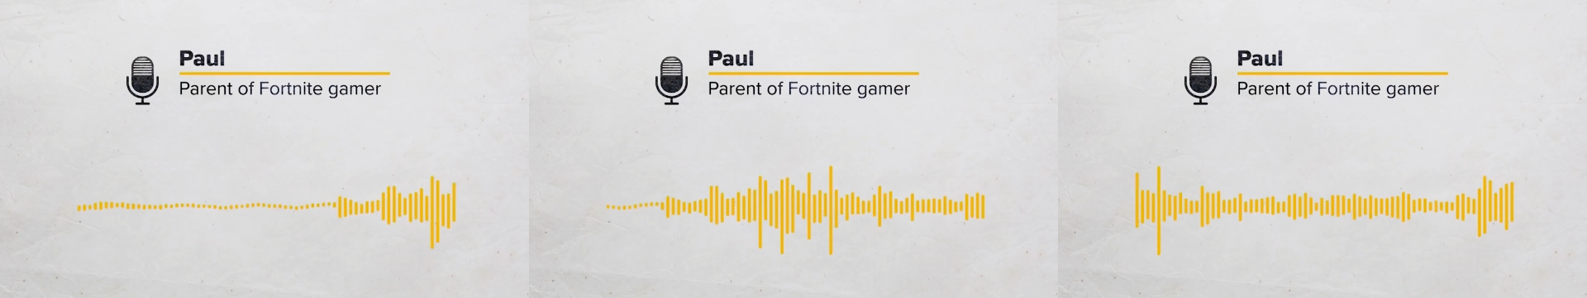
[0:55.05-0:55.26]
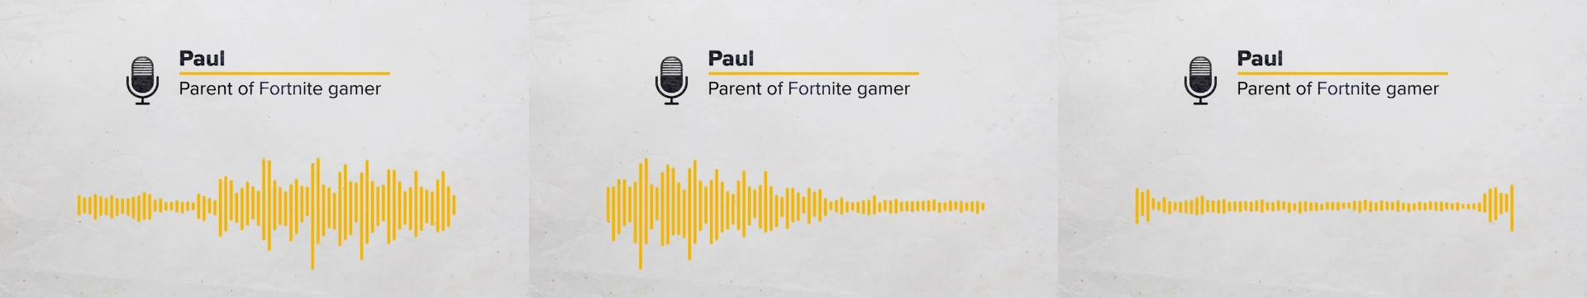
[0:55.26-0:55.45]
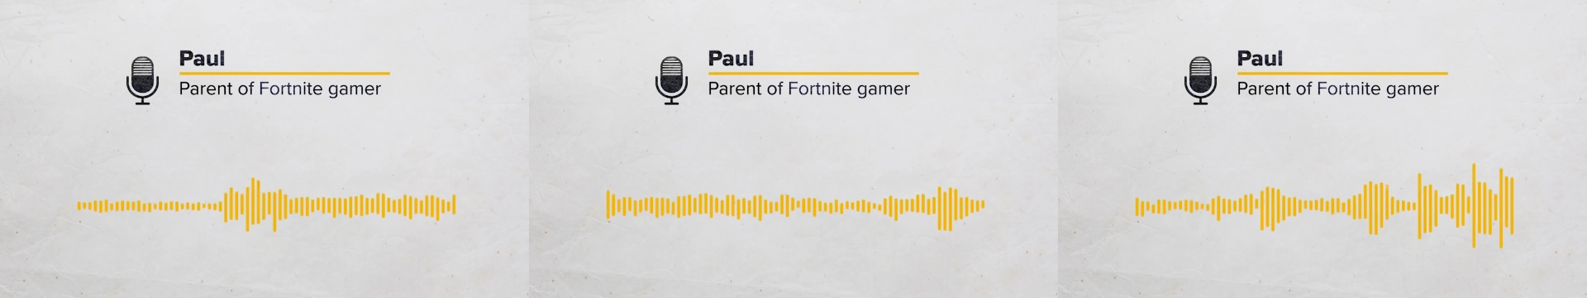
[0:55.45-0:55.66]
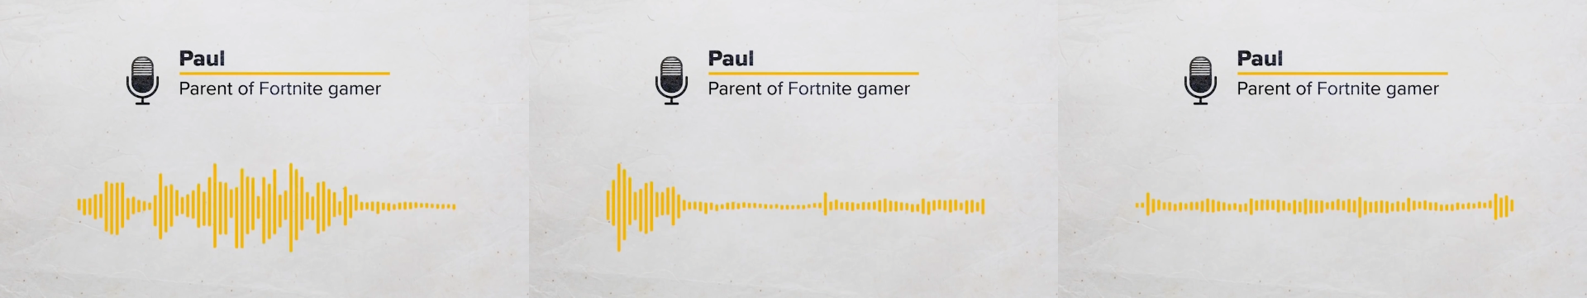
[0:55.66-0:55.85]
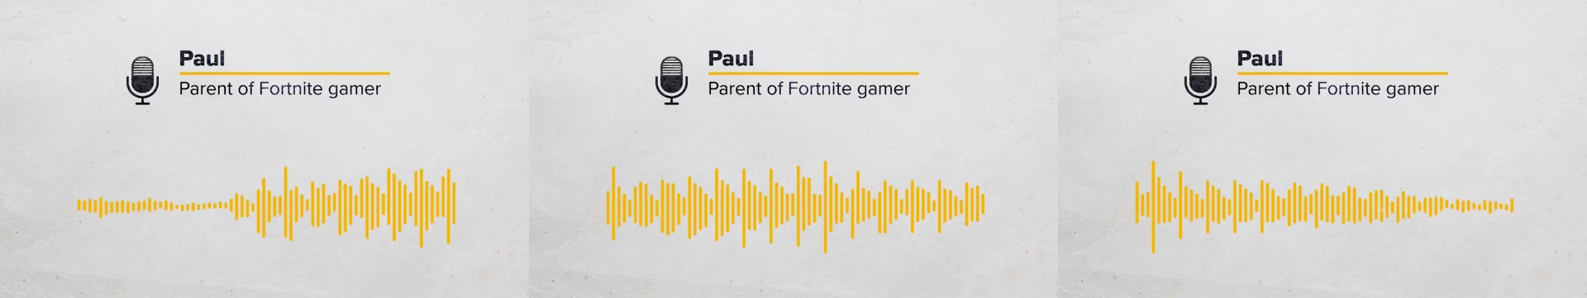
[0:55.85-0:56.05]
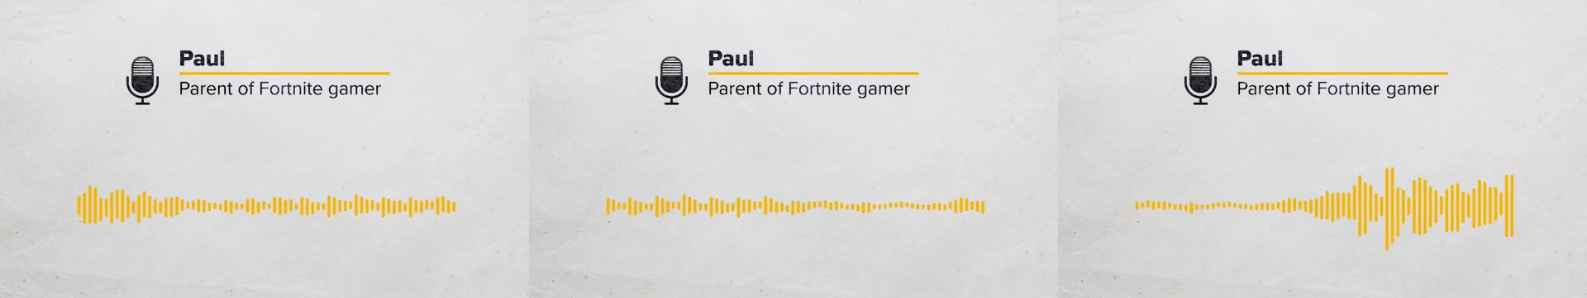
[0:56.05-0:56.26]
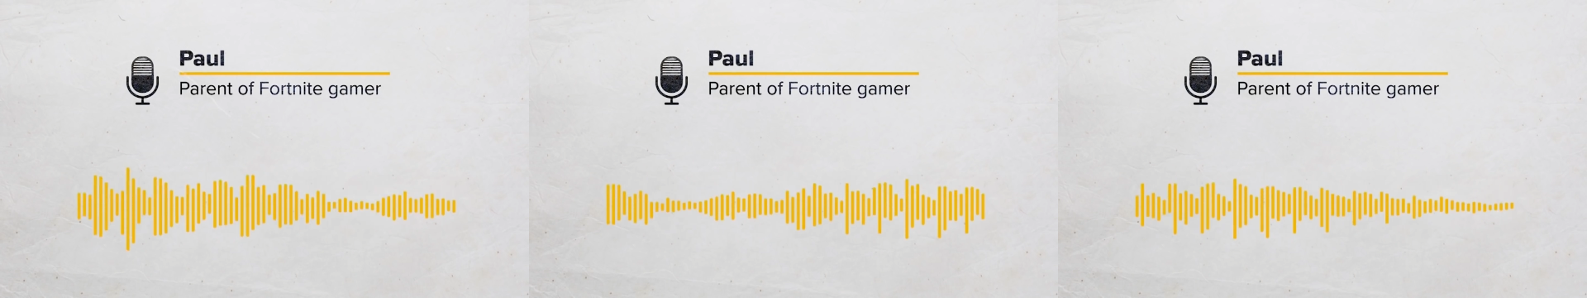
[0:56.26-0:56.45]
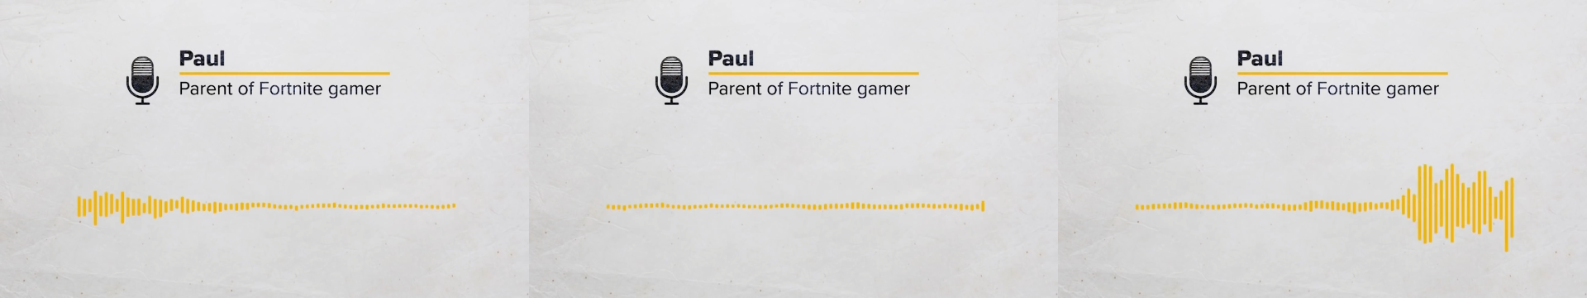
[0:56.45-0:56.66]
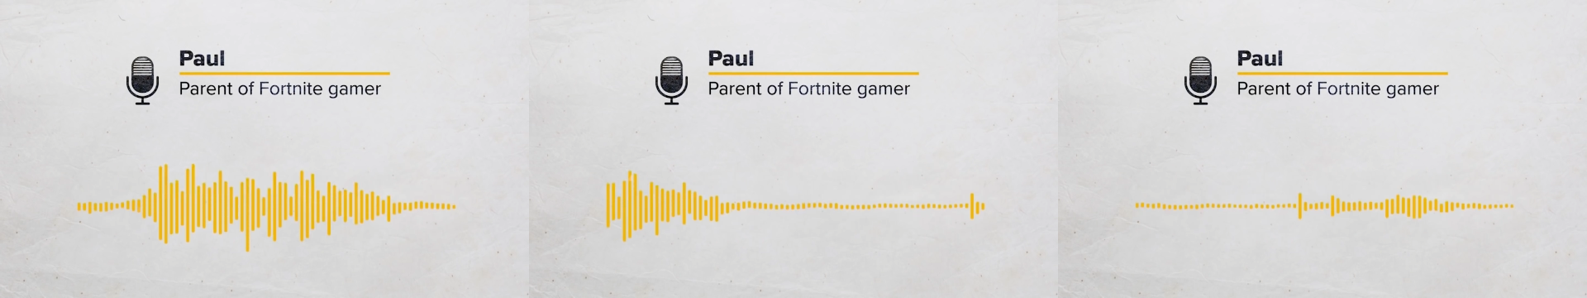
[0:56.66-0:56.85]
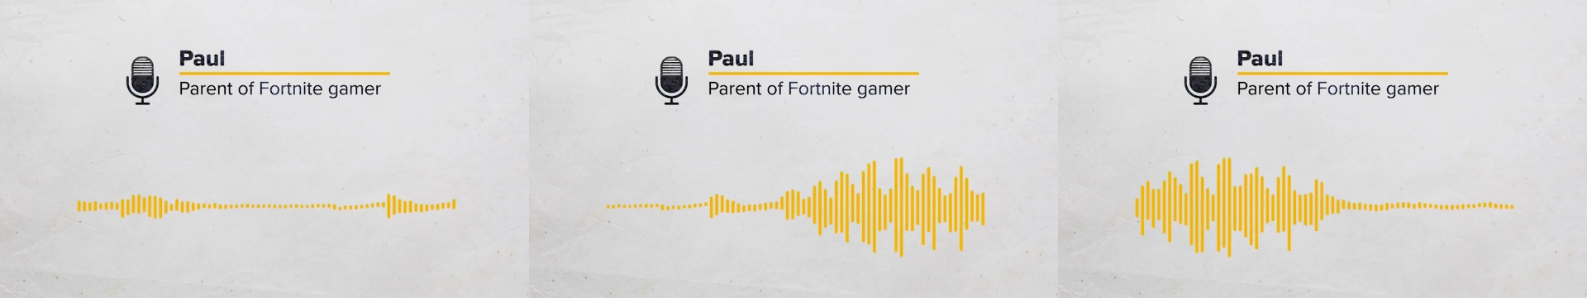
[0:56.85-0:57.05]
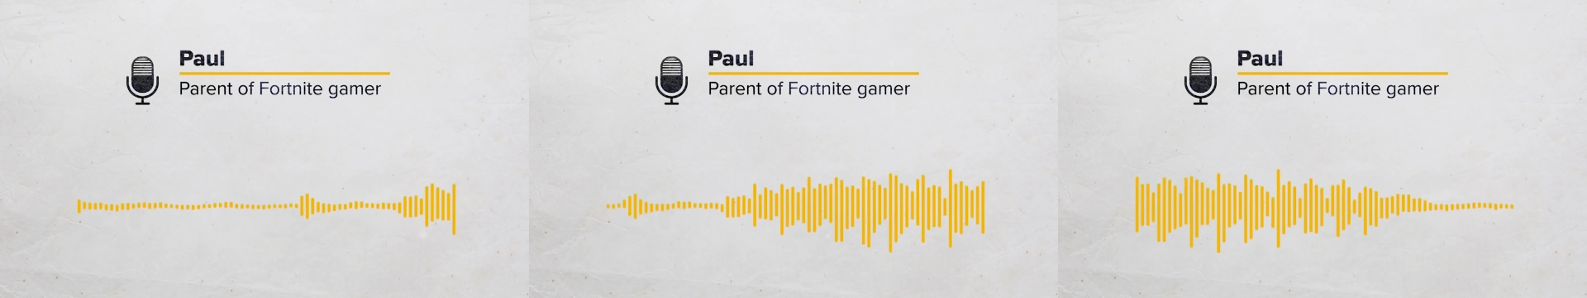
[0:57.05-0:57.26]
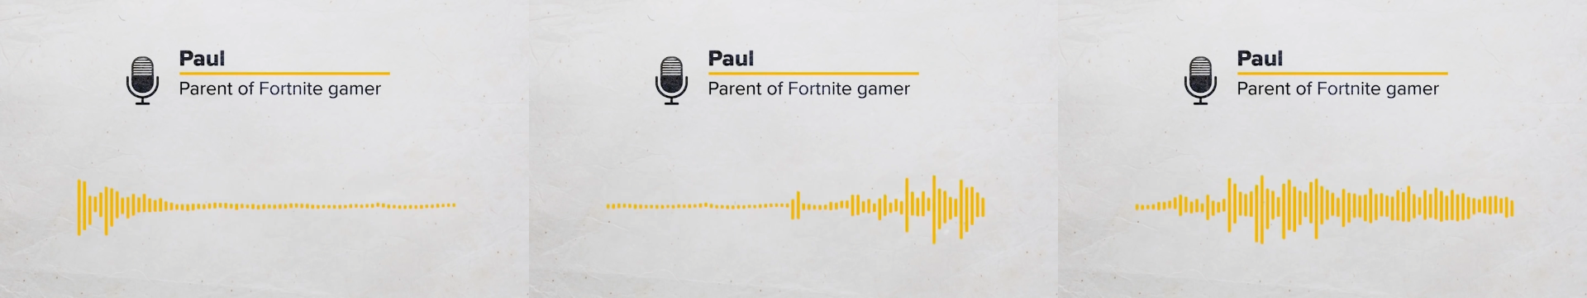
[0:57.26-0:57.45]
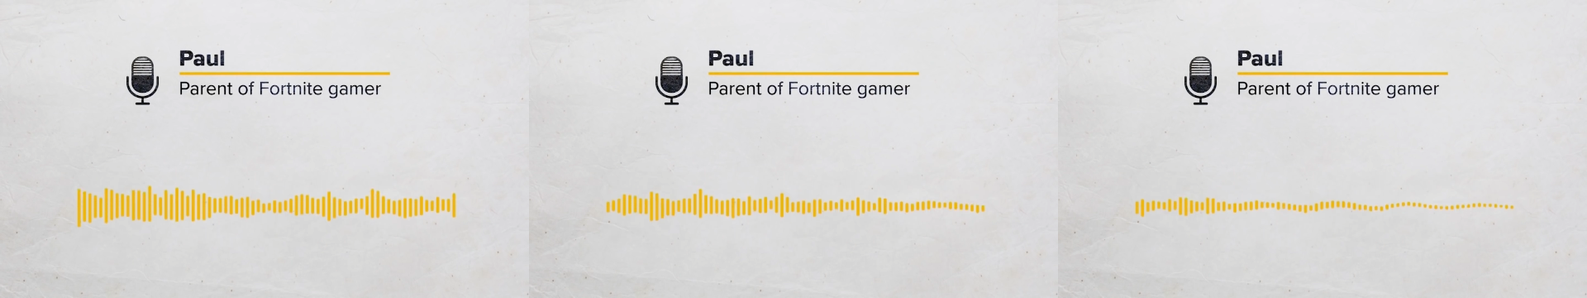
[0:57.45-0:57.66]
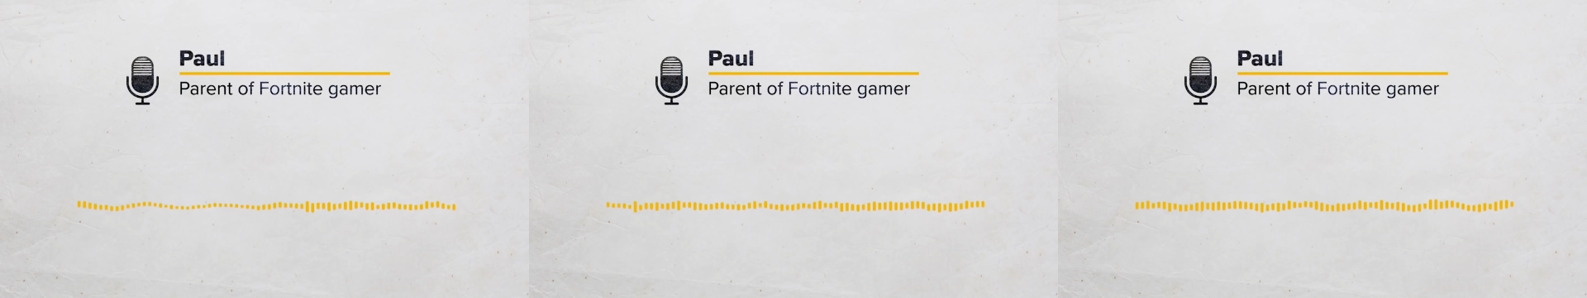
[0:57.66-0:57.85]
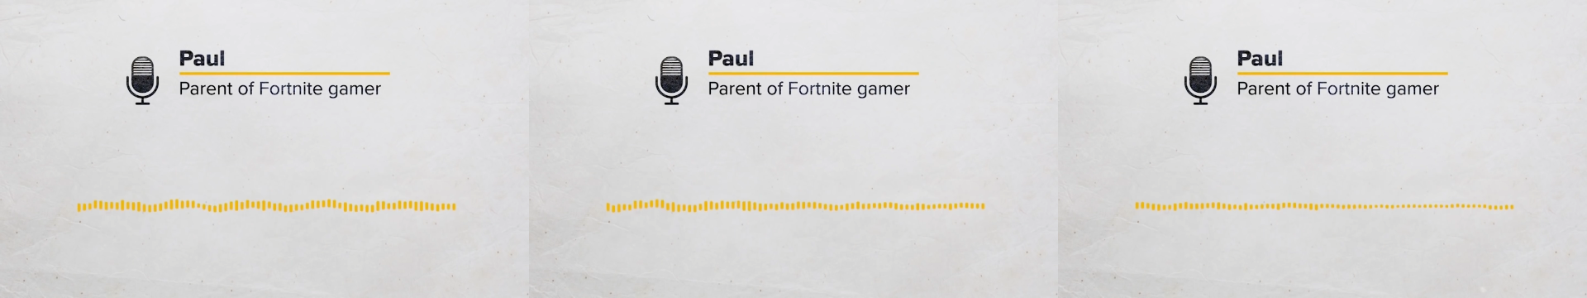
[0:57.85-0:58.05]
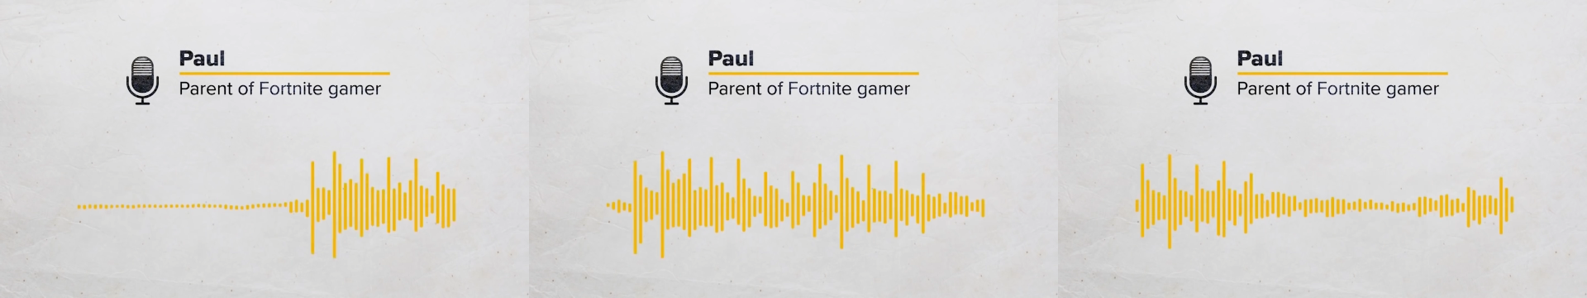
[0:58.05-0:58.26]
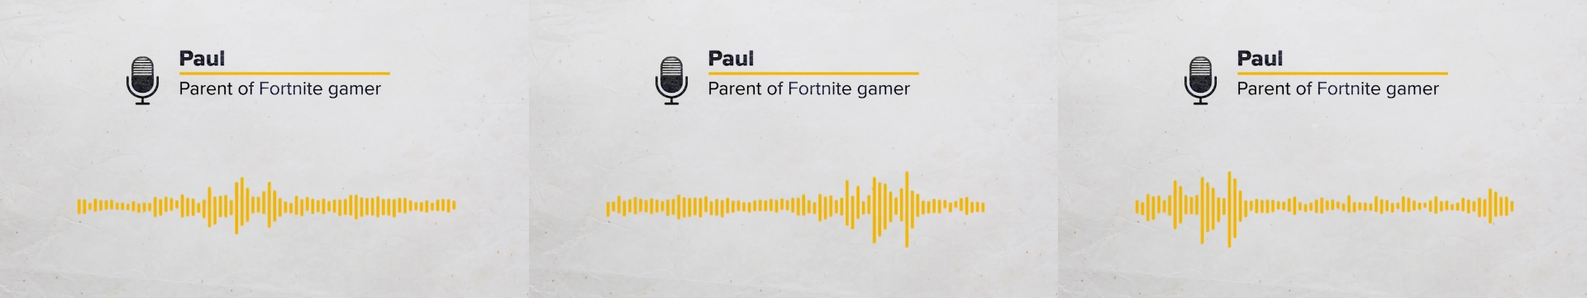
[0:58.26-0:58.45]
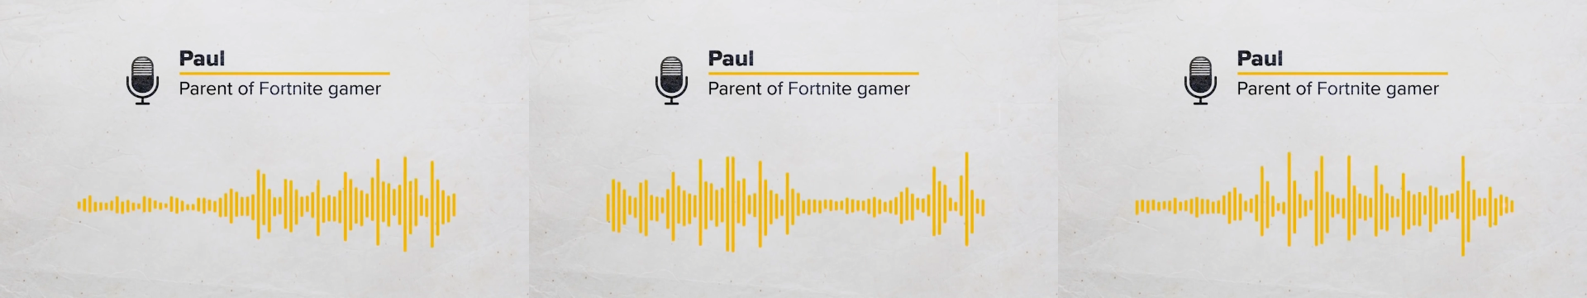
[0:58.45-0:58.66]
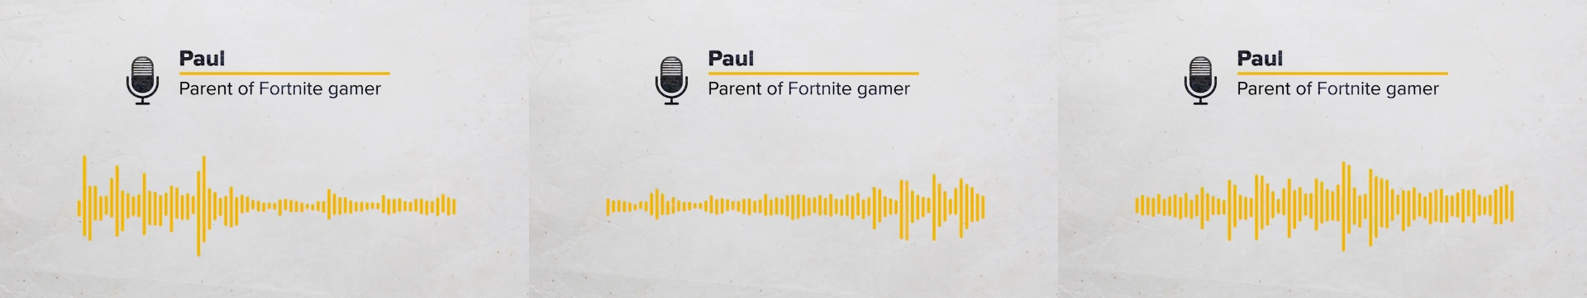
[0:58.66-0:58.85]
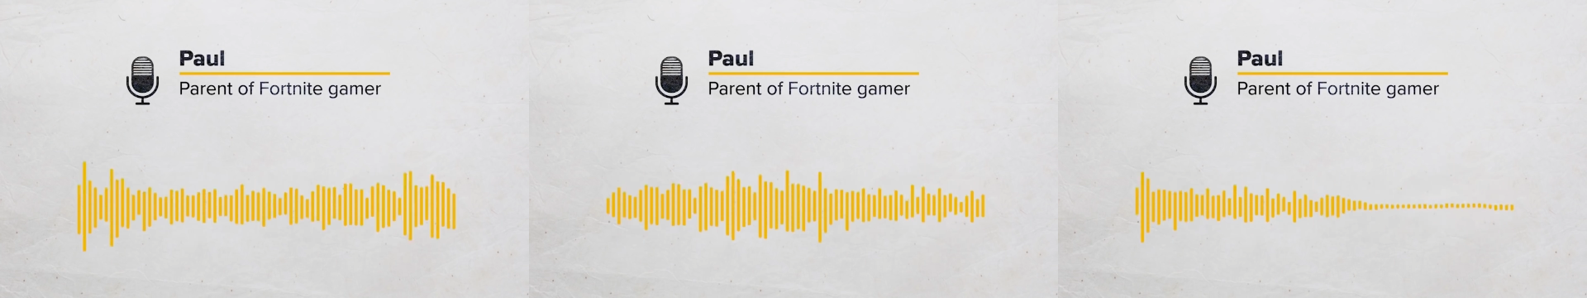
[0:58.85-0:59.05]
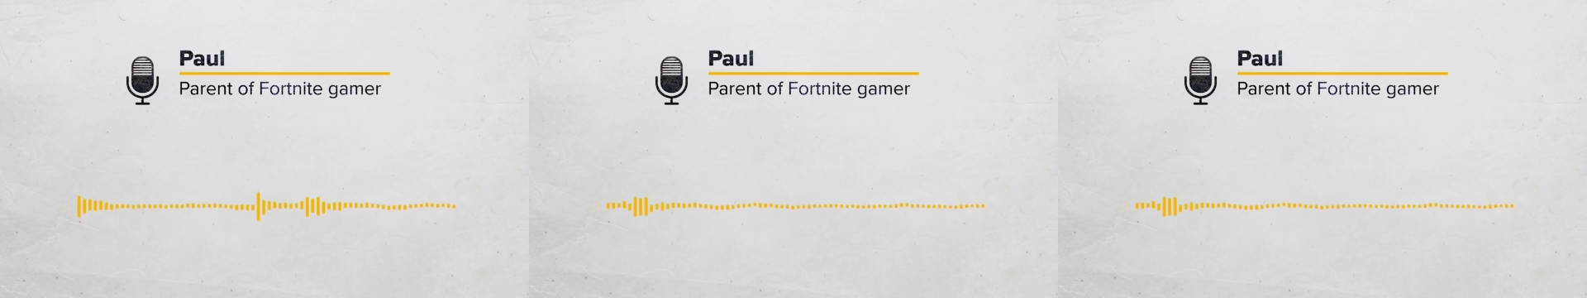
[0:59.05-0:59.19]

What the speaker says: No face is visible, so there are no lips to read.